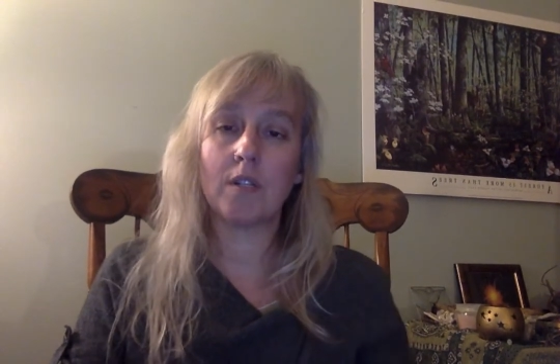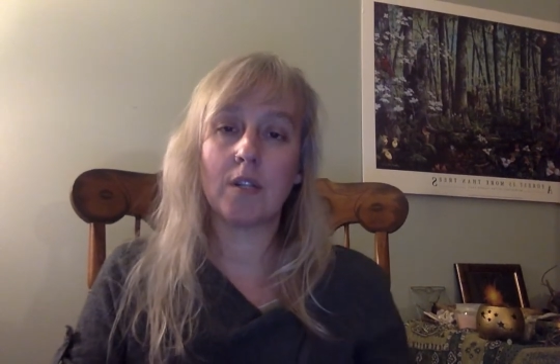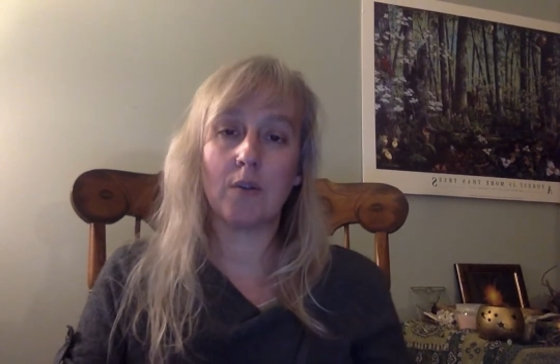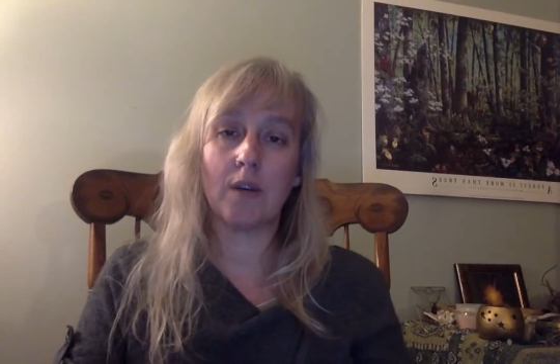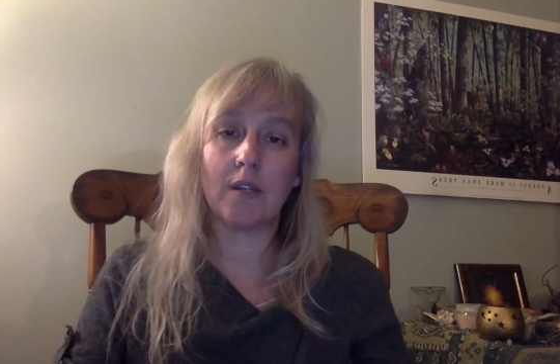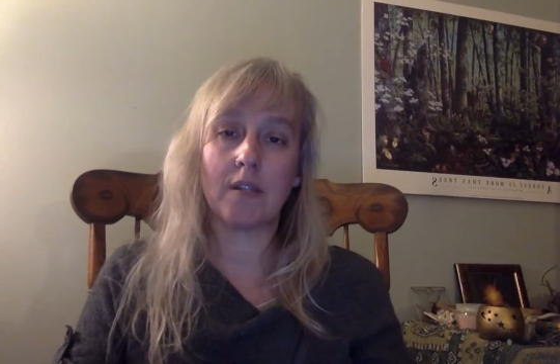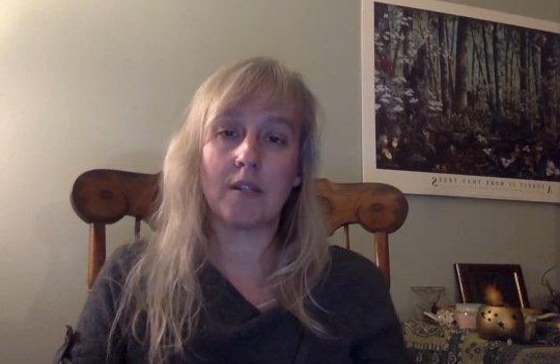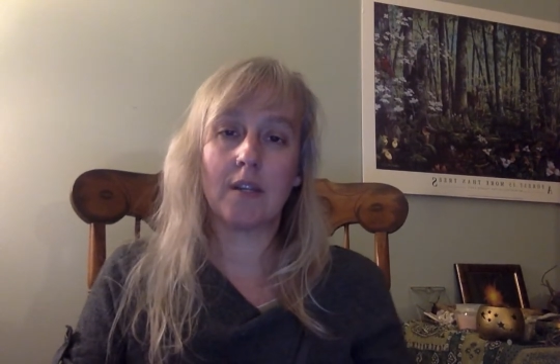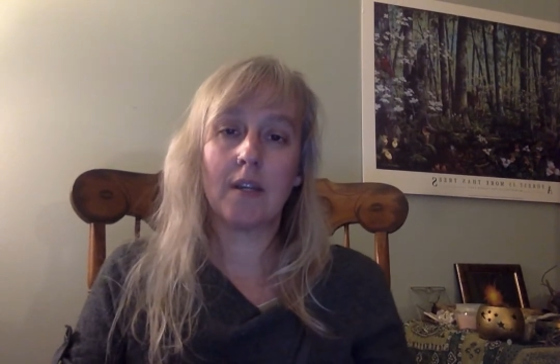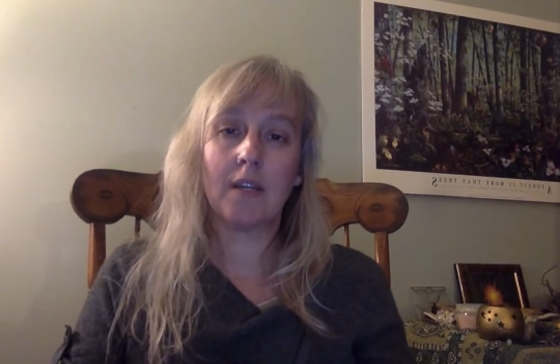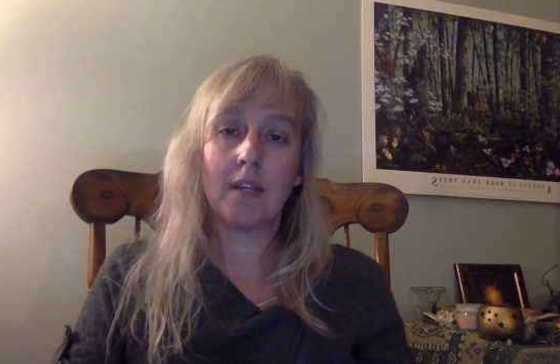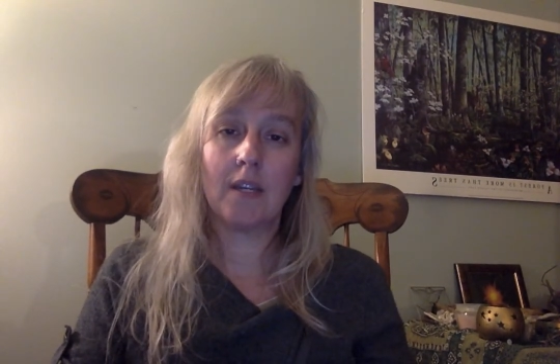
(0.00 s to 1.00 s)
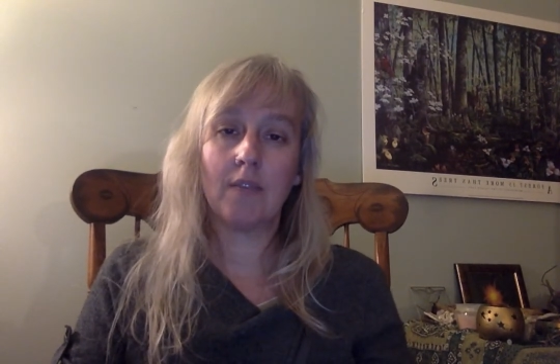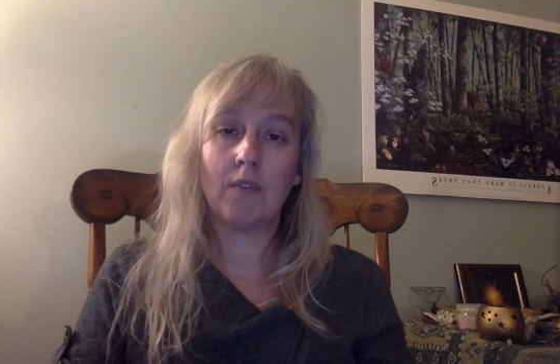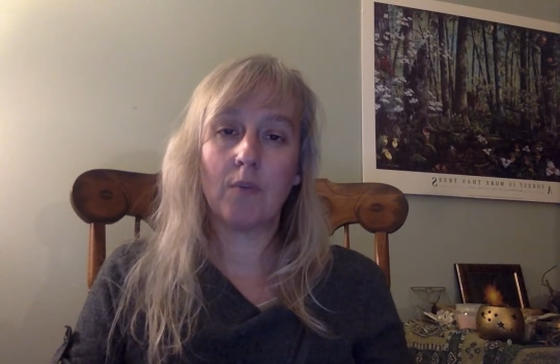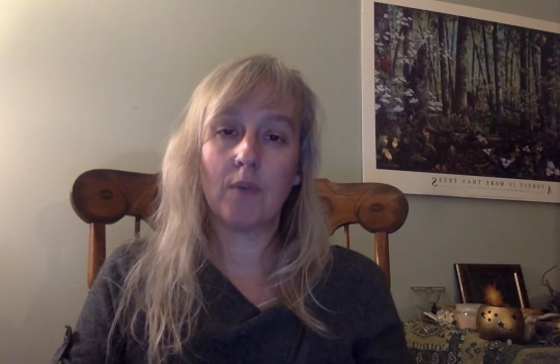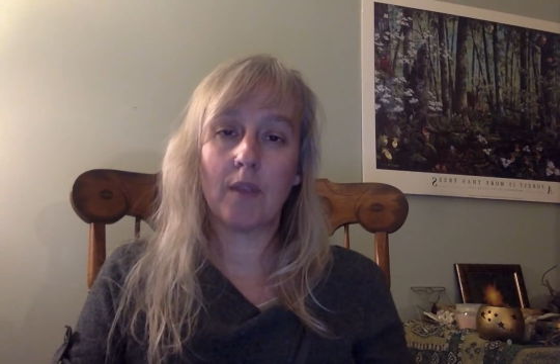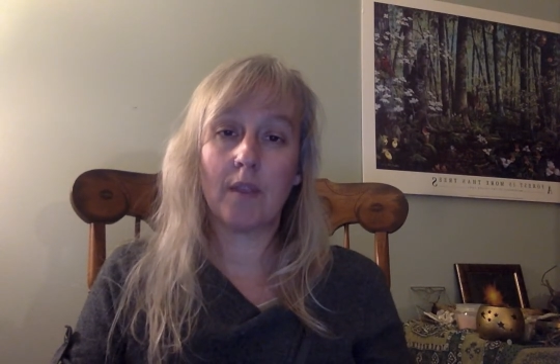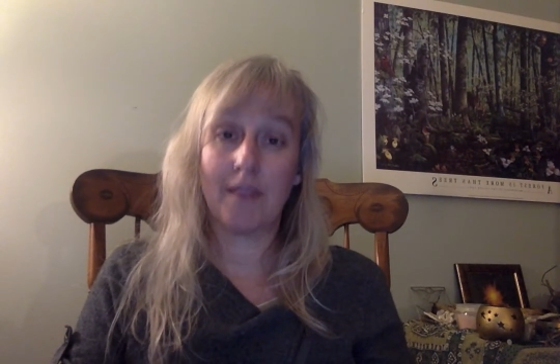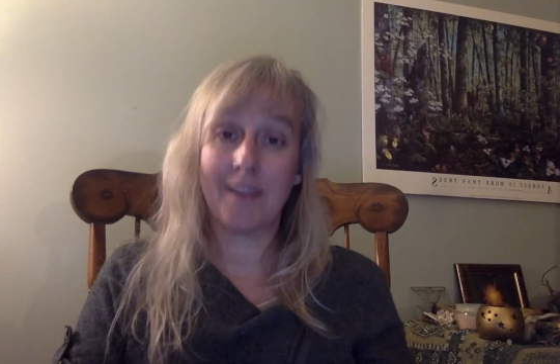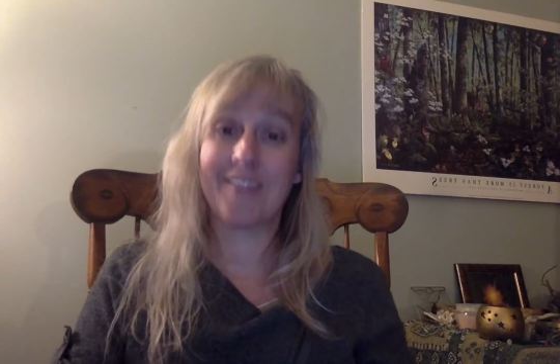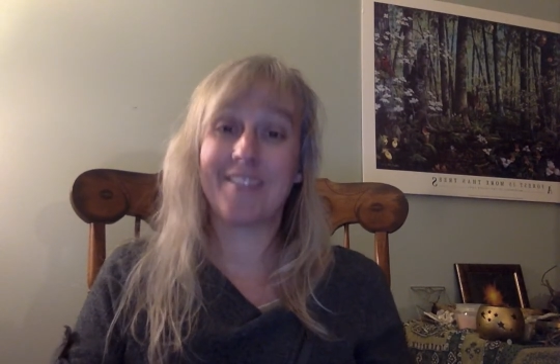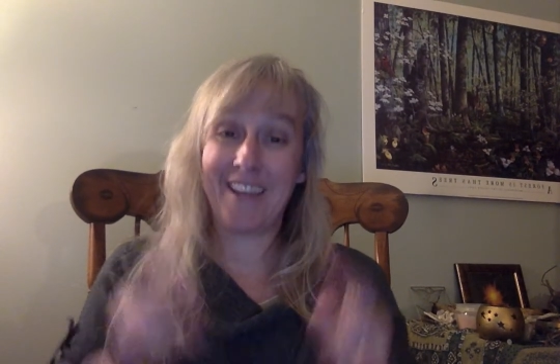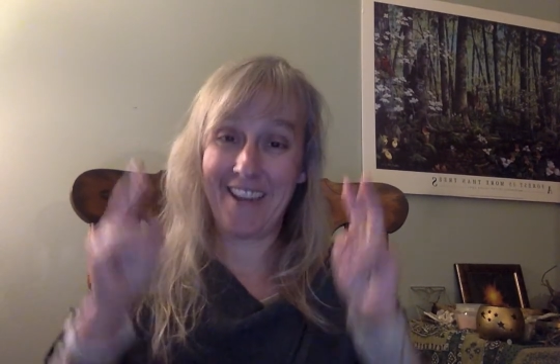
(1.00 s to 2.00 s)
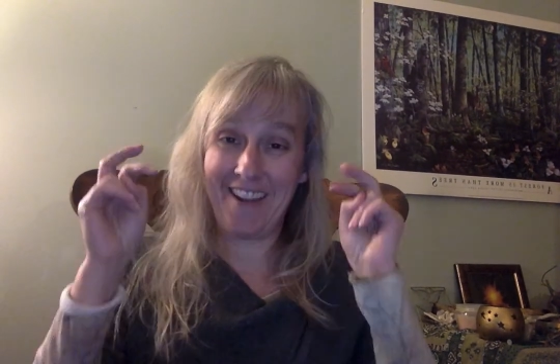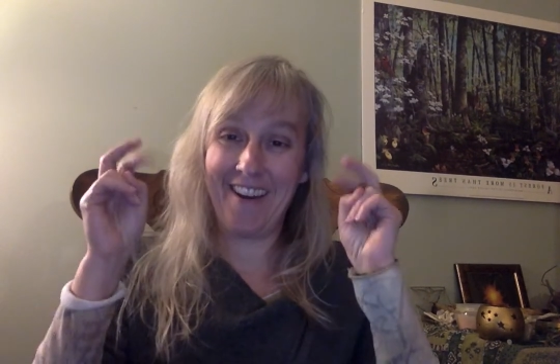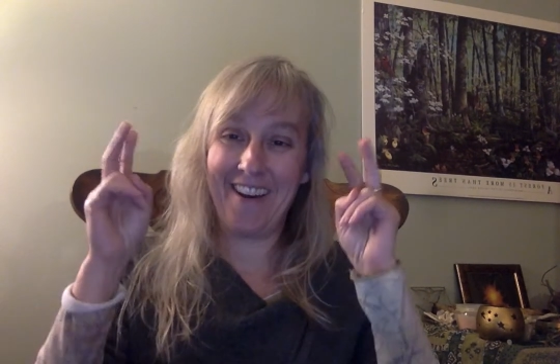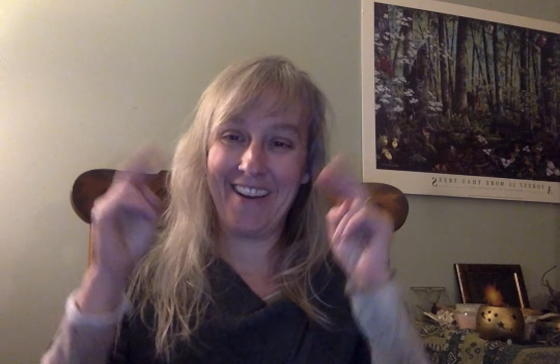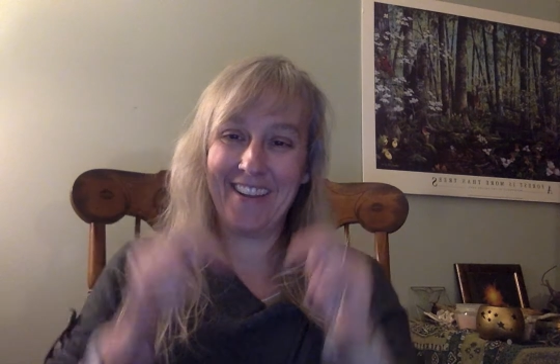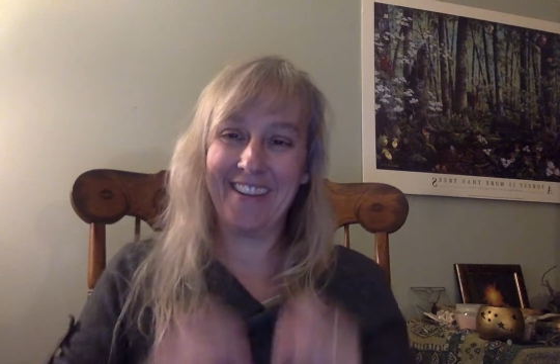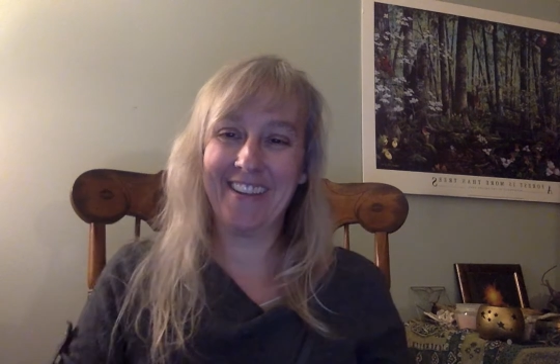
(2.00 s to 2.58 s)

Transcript: to us, even when things get hot,